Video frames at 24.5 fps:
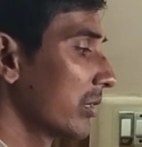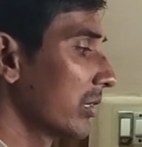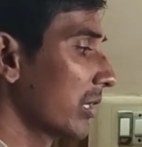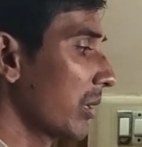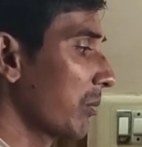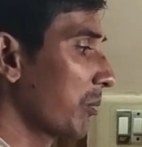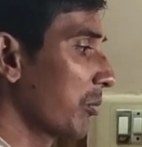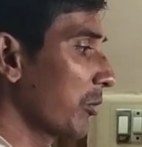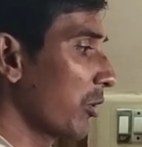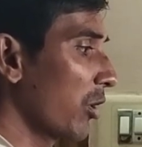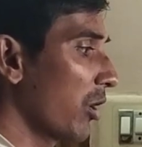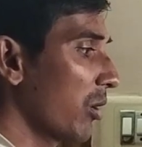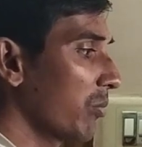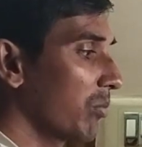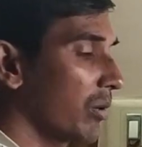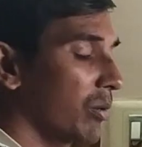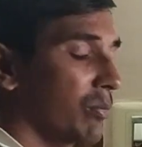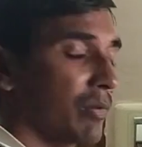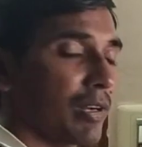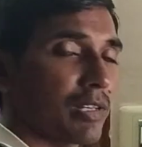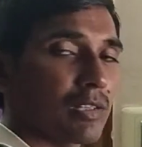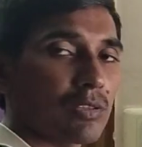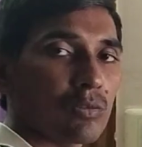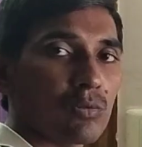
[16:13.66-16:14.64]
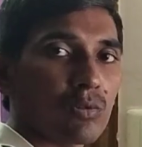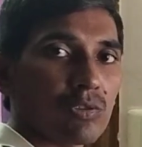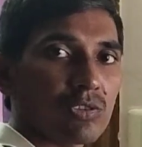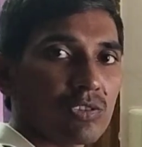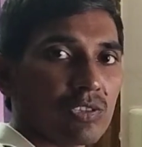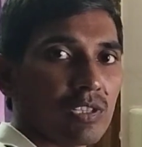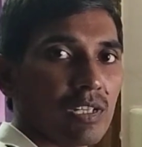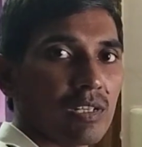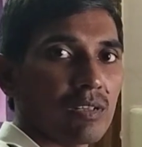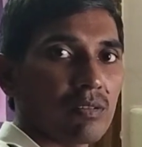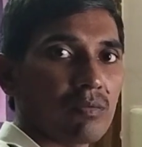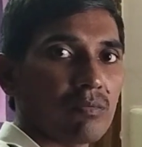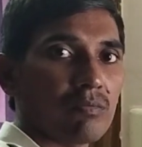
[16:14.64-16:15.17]
The problem and
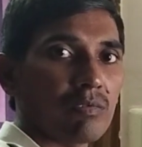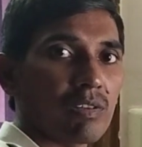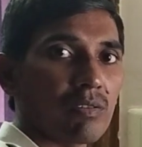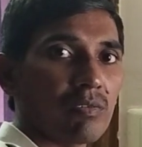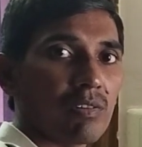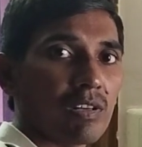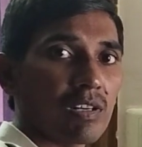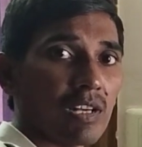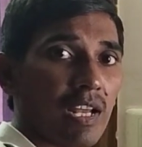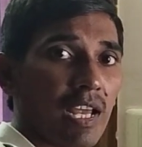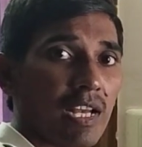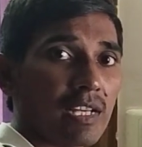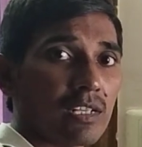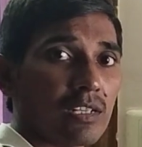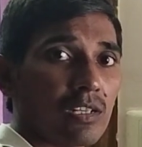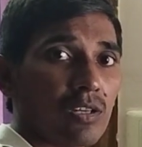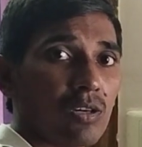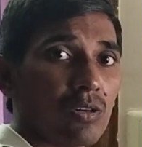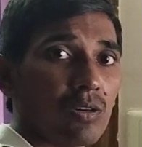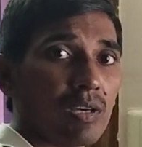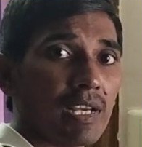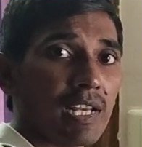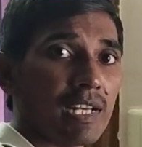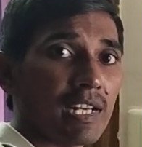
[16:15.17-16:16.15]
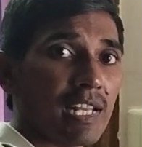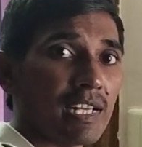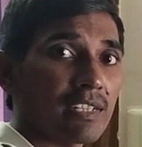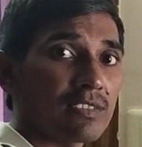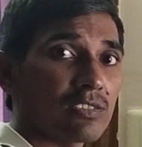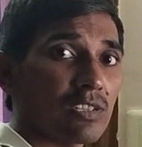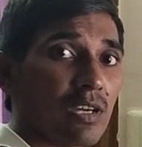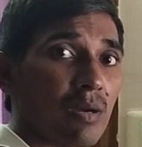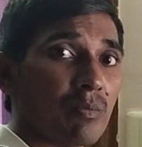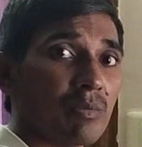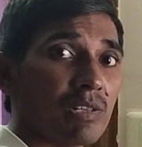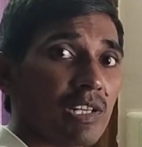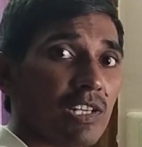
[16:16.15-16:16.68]
question we will write now in
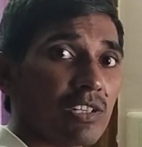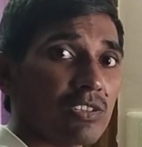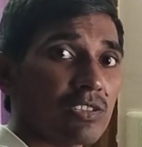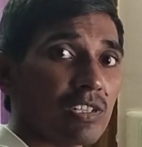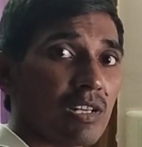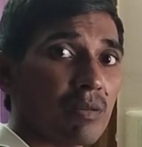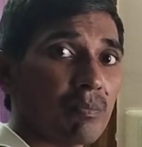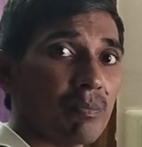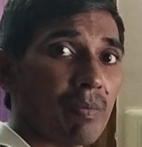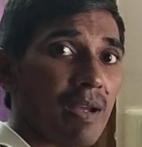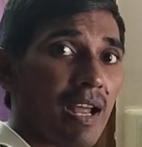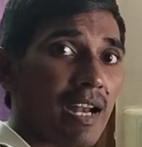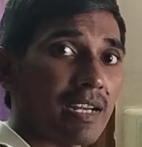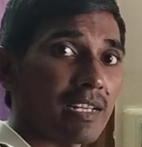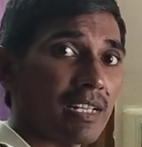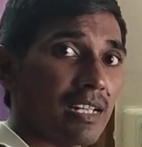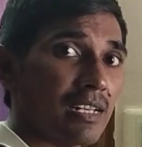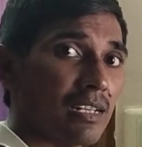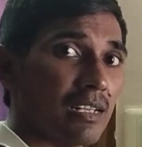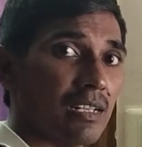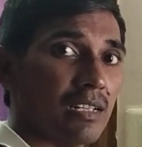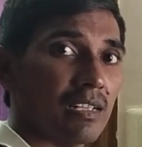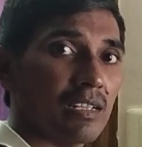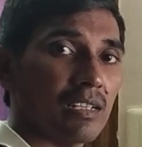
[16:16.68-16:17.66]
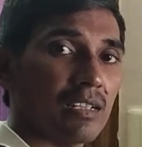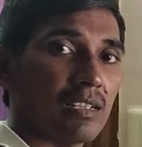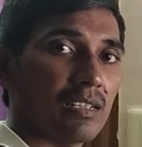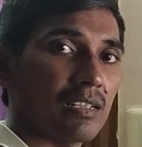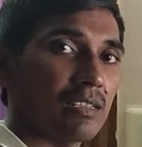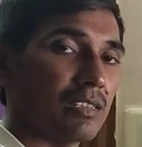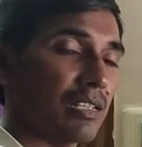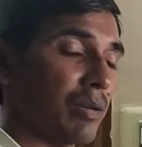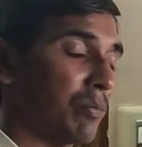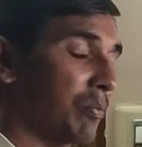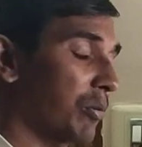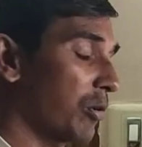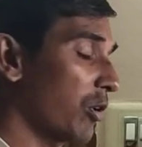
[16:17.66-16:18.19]
examination pattern.
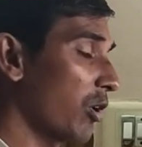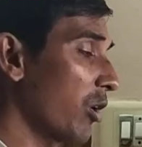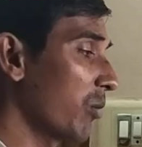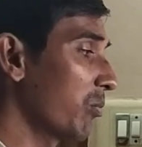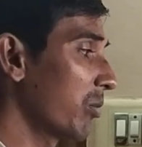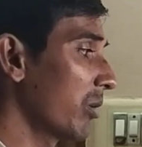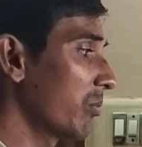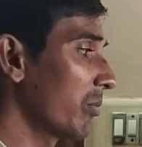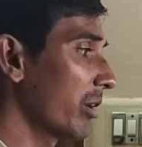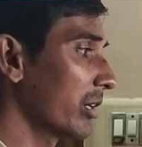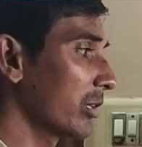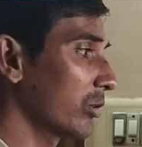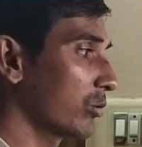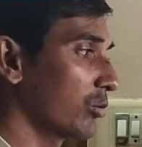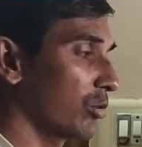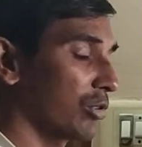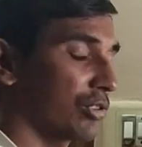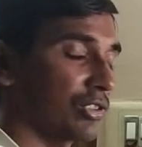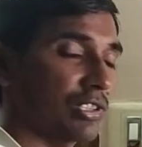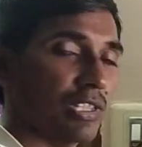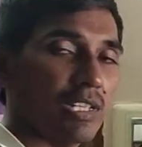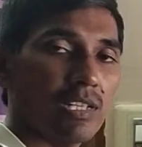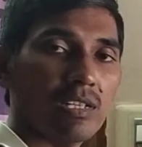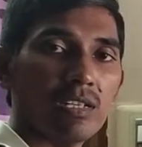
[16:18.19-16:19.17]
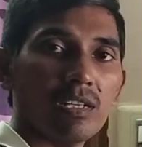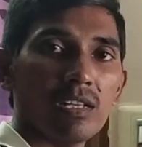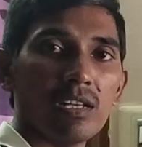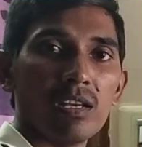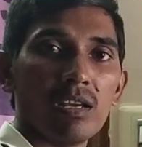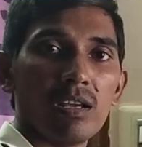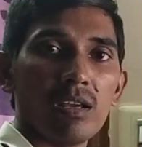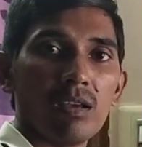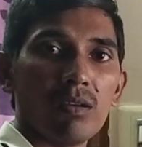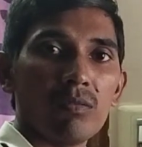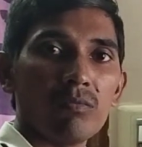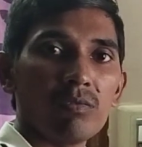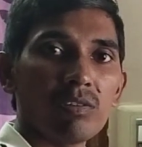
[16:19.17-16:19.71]
The problem and question
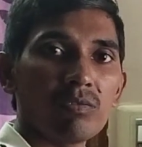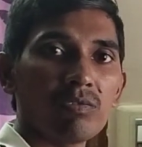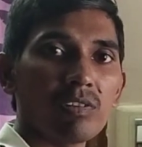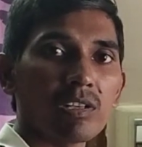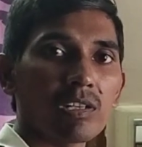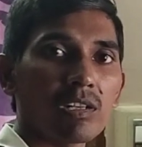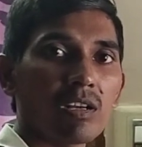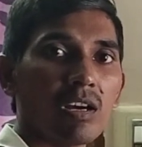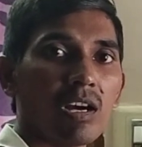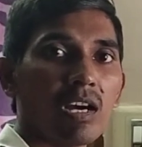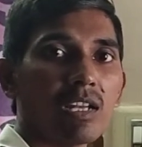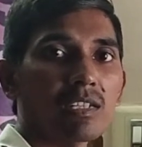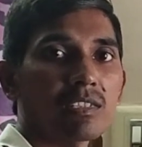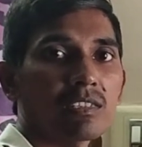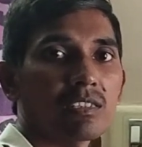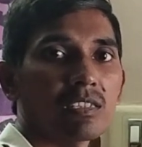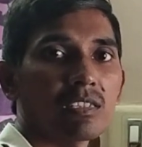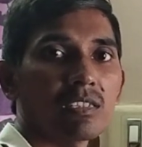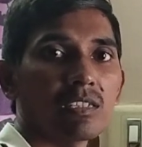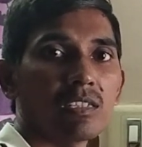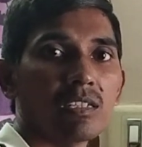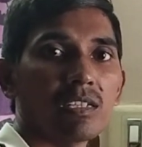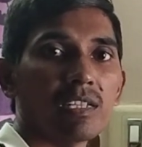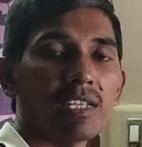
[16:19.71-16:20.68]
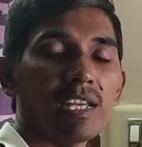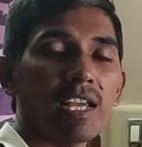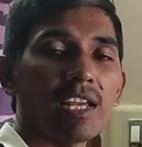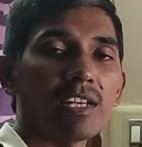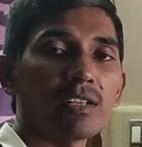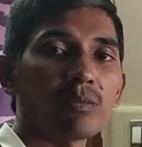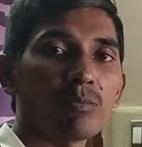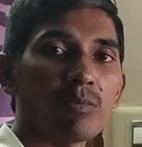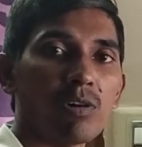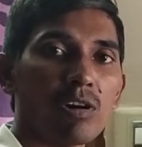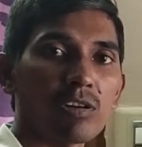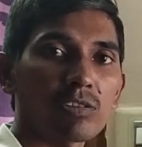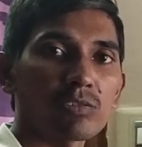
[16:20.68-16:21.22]
we will got
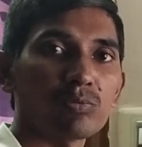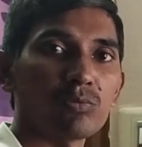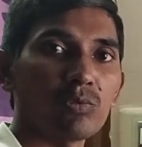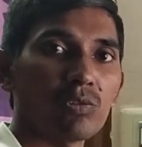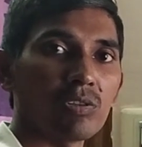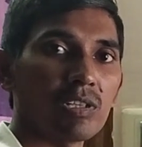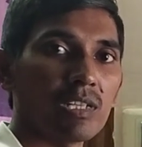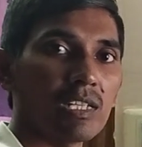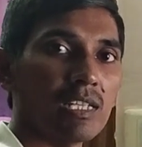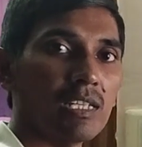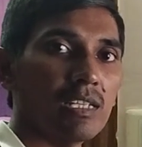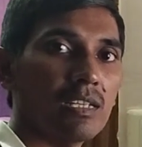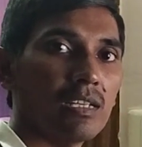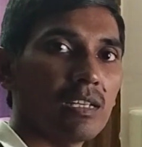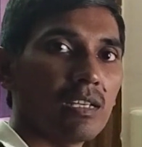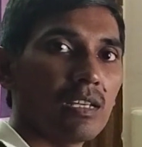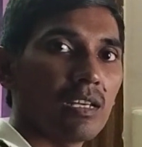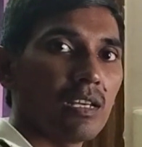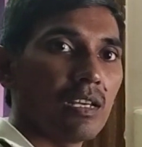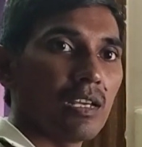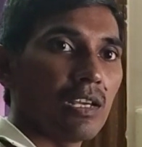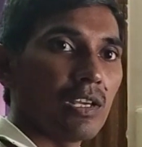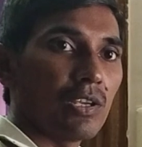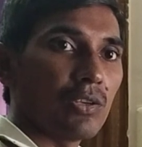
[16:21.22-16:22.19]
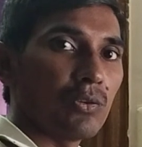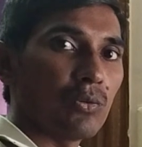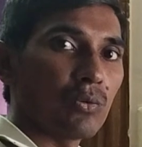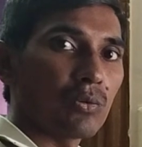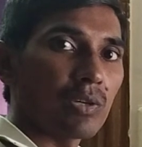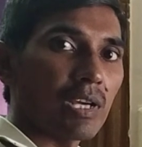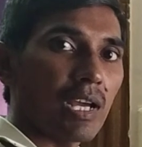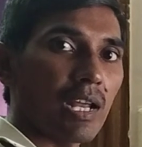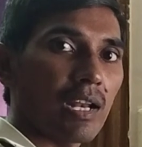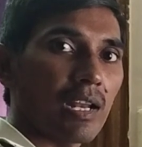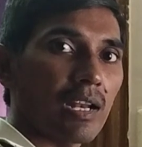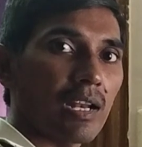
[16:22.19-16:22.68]
8 marks only. You